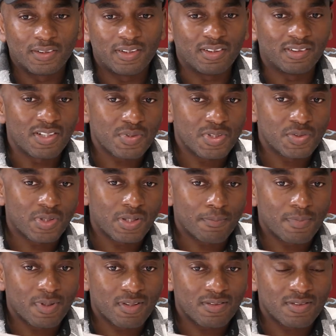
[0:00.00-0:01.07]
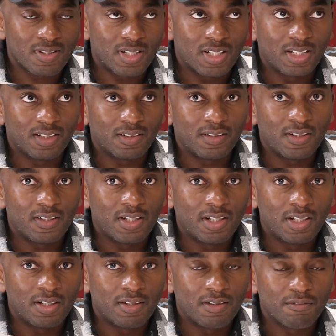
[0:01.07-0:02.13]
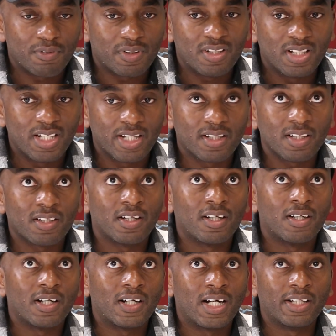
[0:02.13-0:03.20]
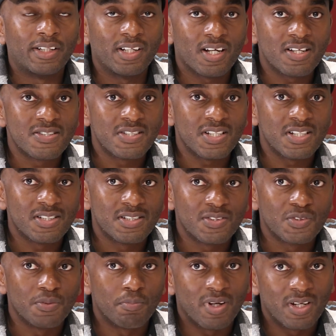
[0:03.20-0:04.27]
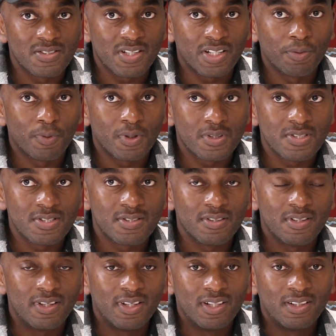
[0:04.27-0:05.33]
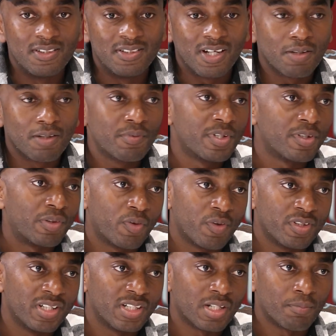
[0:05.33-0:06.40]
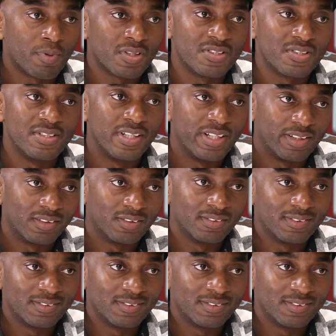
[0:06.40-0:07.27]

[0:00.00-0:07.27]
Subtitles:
I think this one took about, I think I sent it to Miser. He was done with the recording in about a day.